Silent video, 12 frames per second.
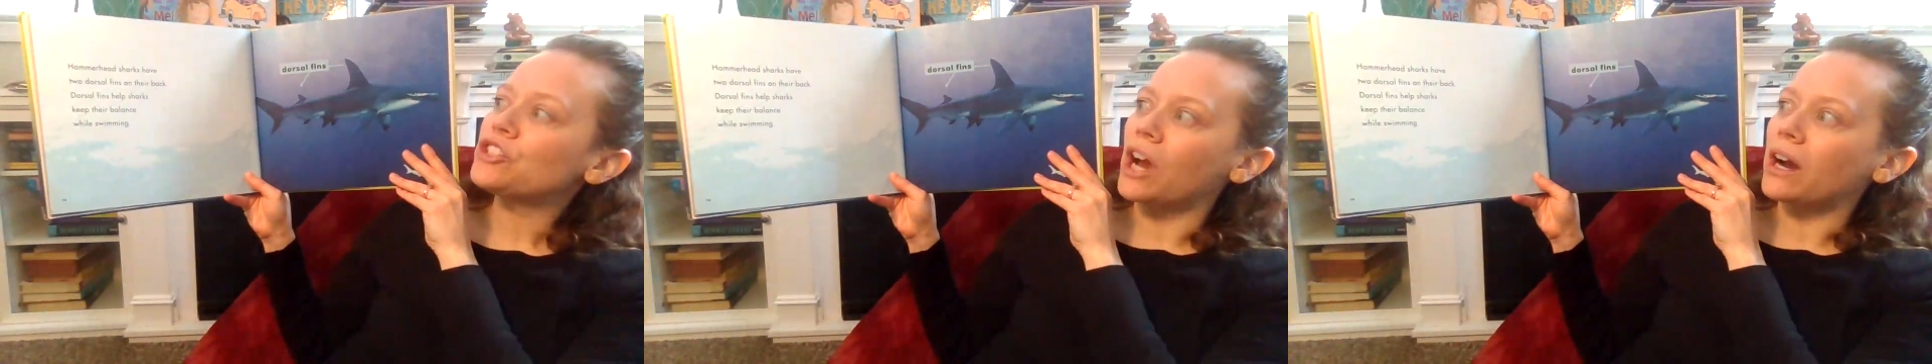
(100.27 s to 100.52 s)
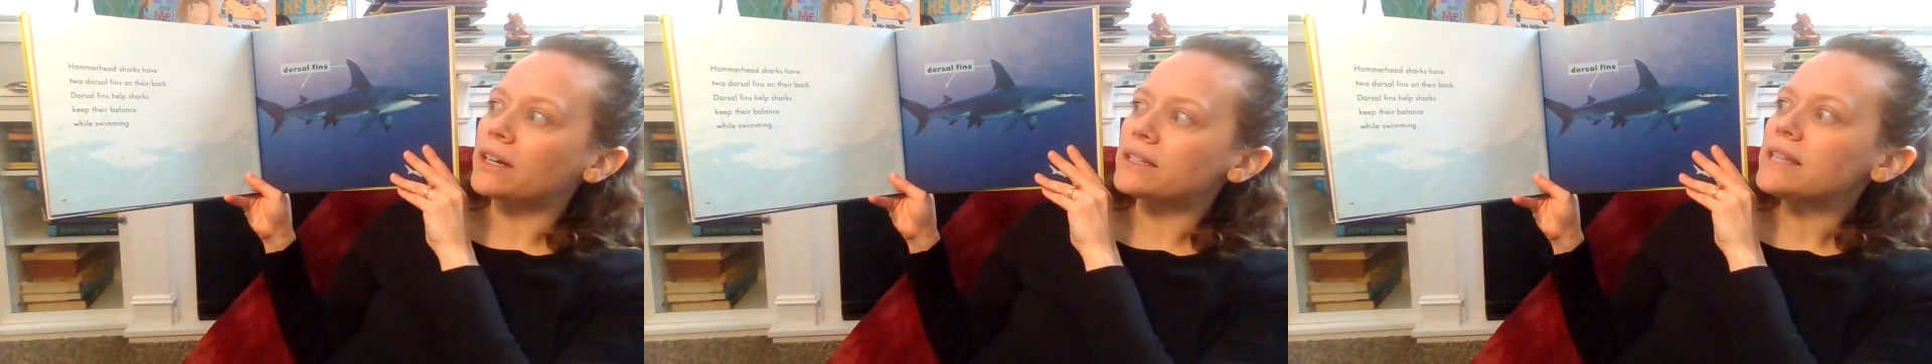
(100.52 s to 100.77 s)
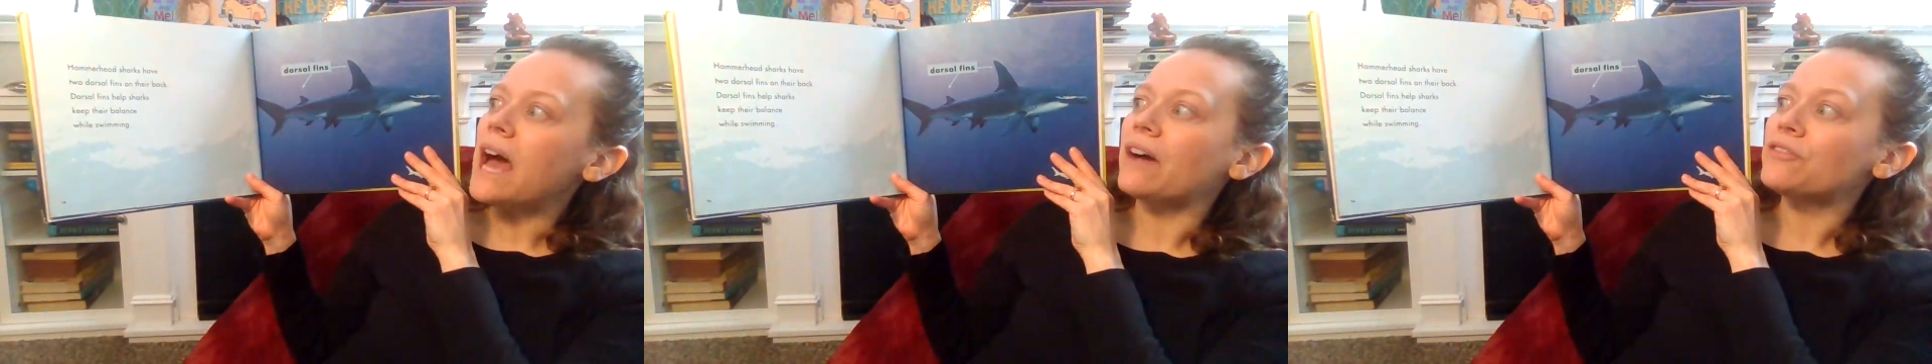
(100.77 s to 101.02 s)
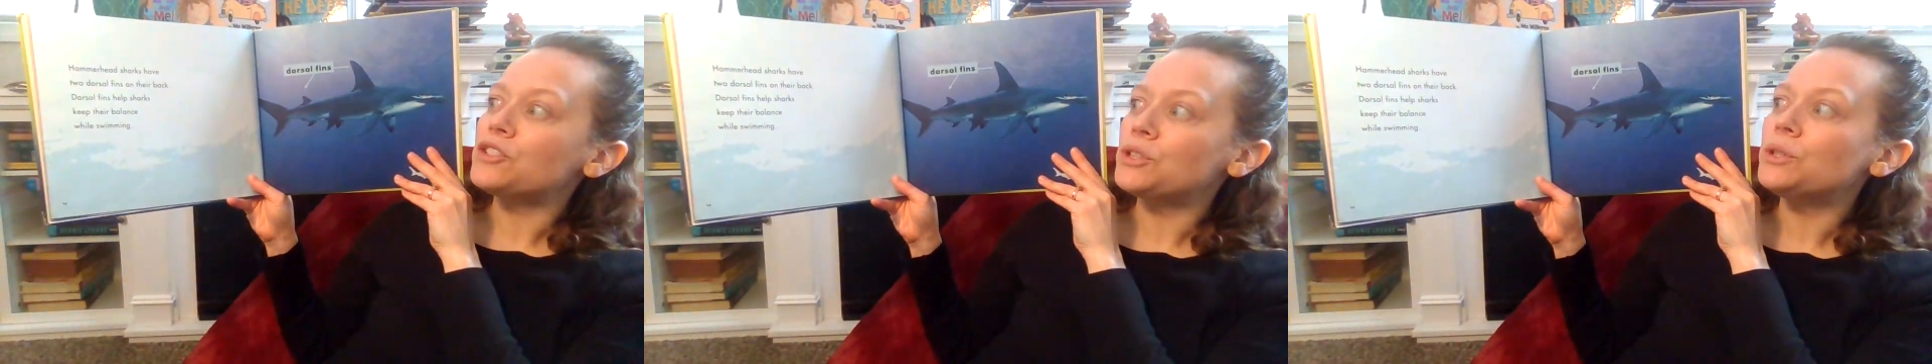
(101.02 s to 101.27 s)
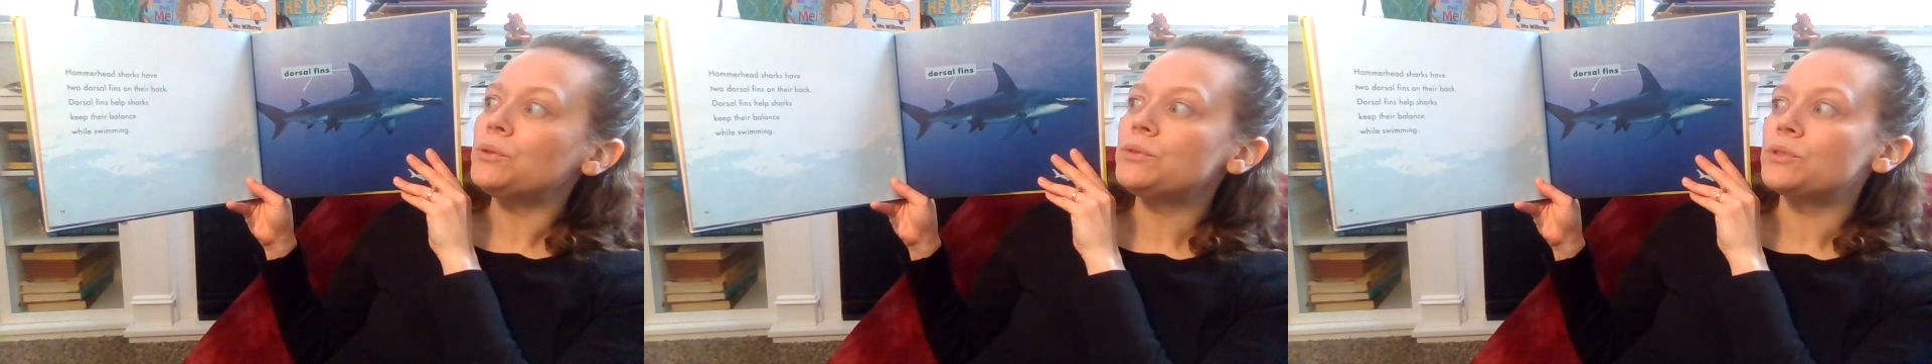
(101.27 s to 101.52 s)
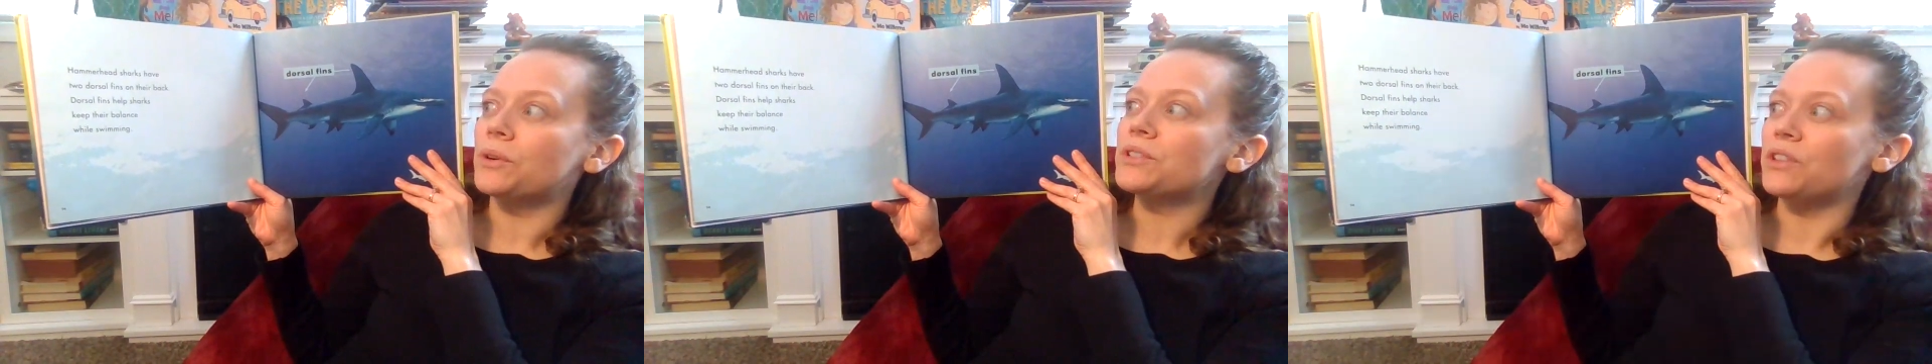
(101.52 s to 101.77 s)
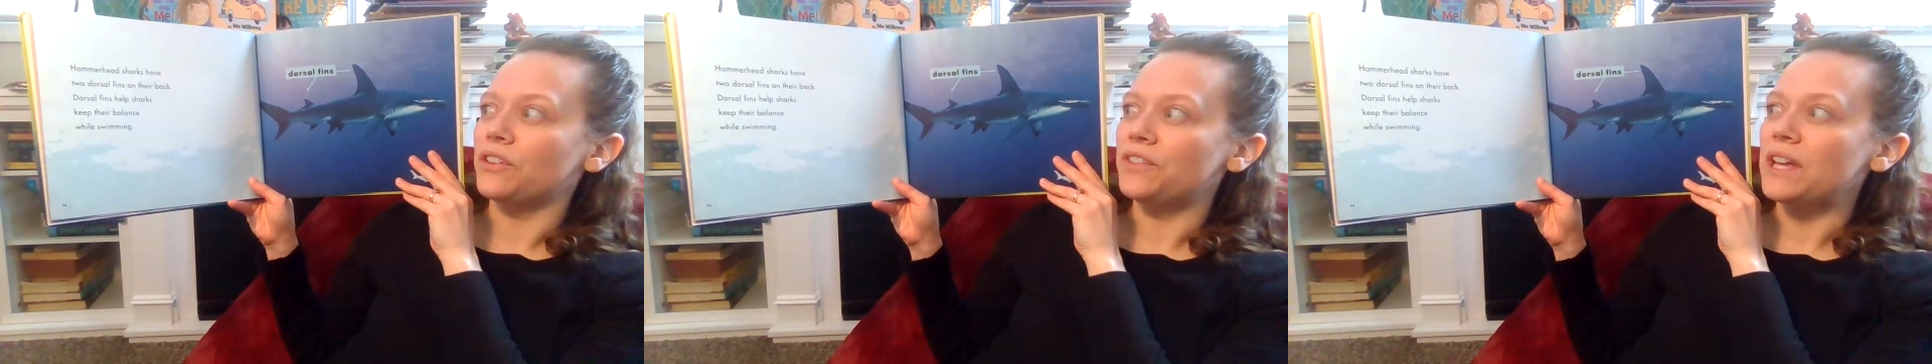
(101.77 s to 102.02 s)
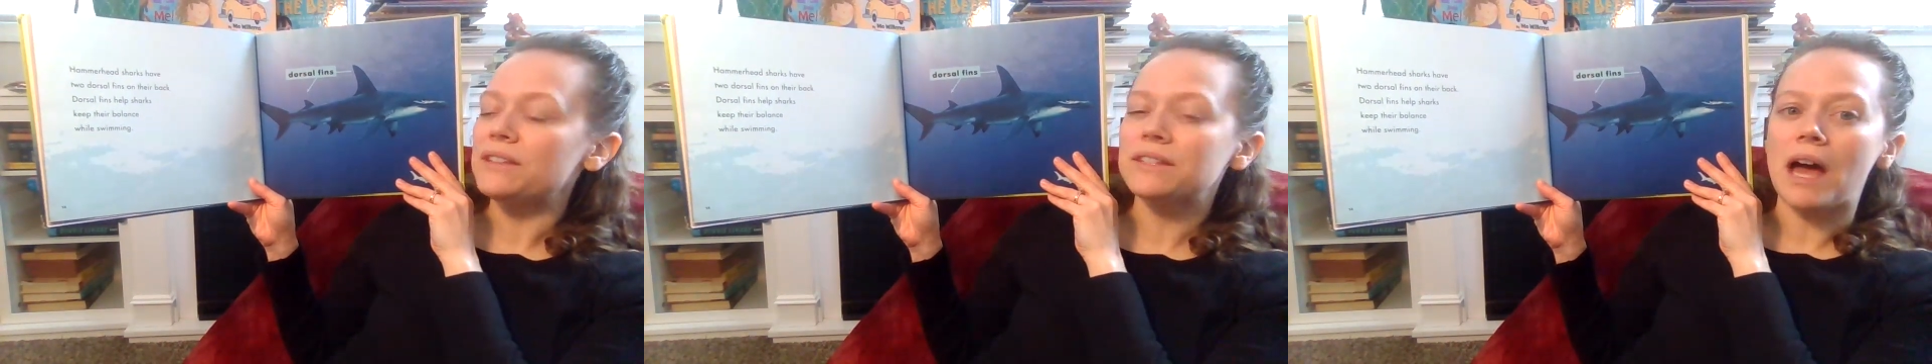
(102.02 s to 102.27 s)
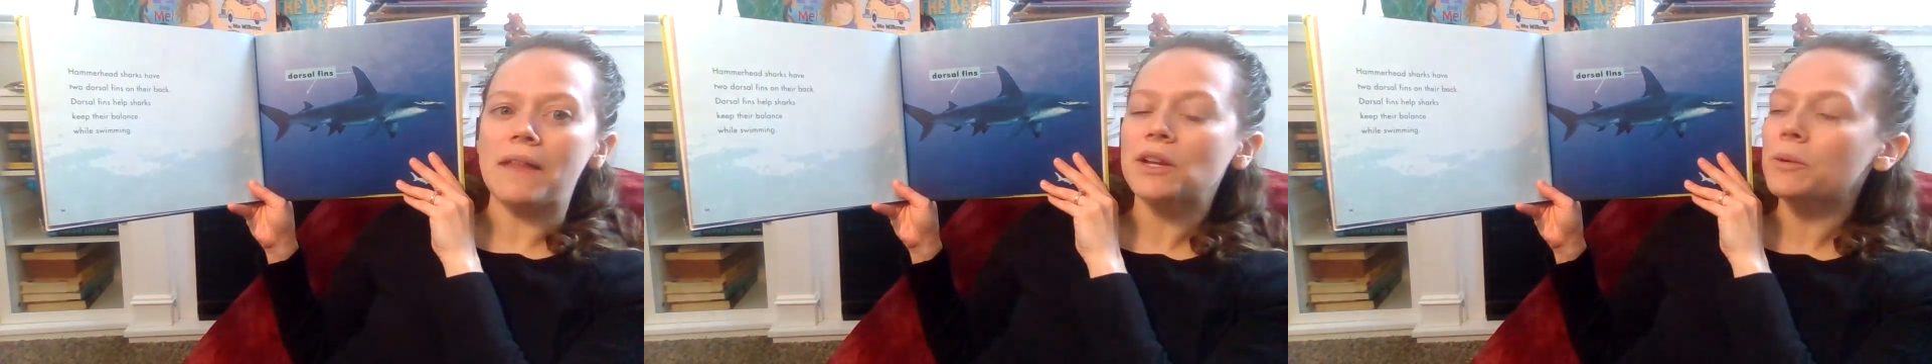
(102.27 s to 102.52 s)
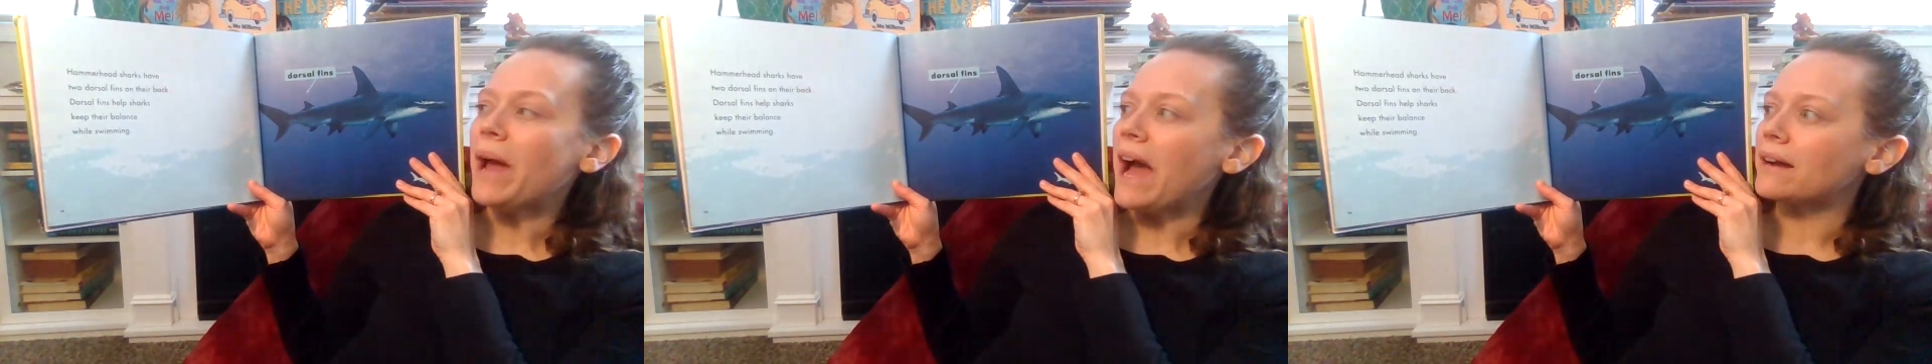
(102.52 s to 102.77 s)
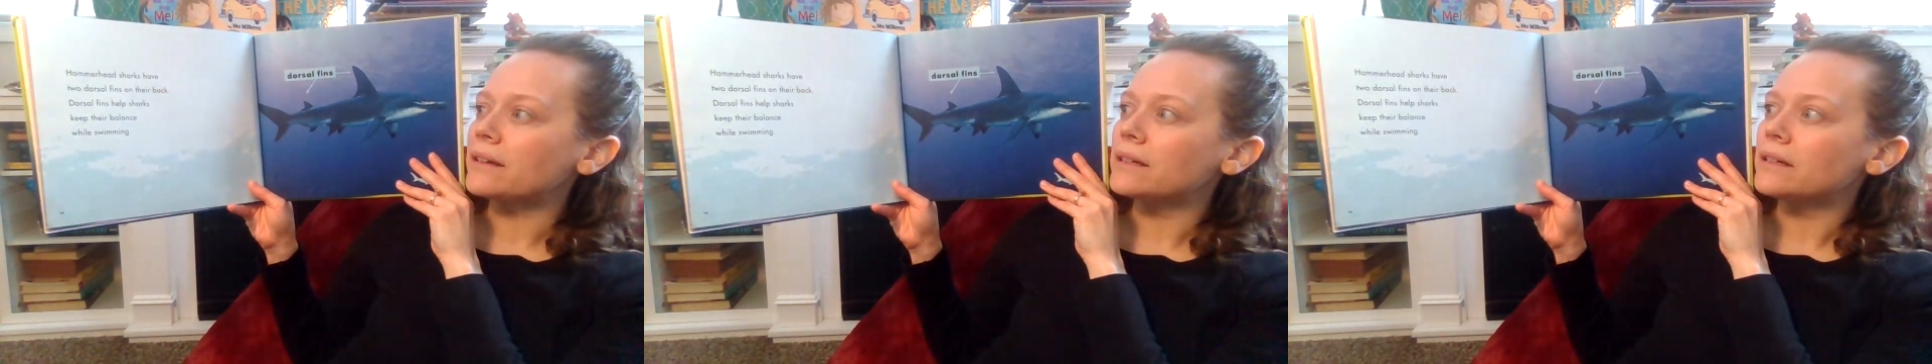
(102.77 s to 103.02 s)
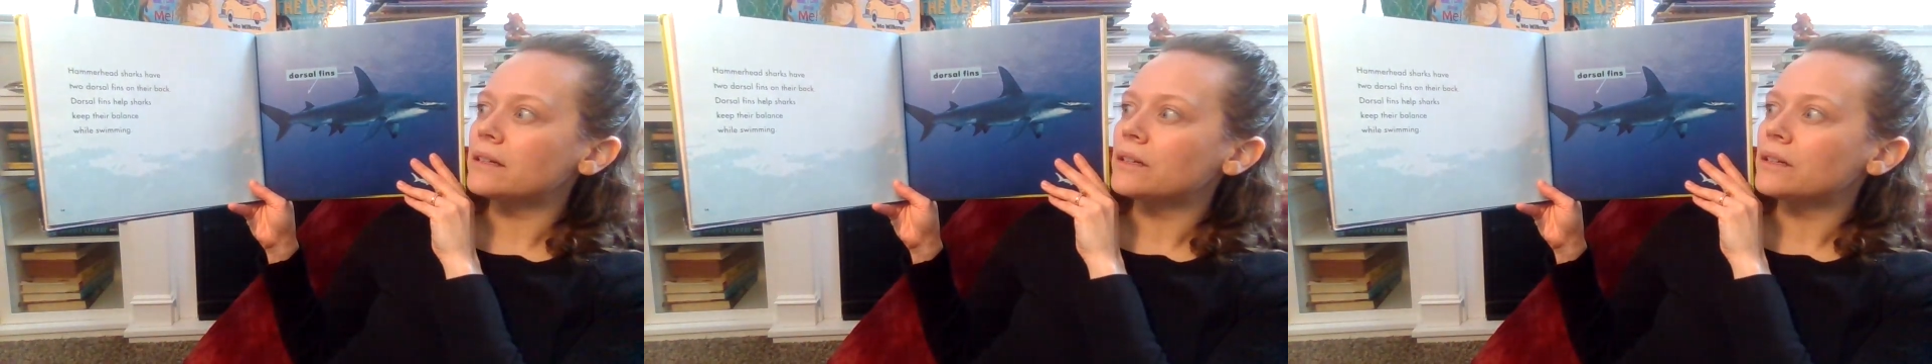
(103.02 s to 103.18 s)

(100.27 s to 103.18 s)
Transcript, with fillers: sharks have two dorsal fins on their back.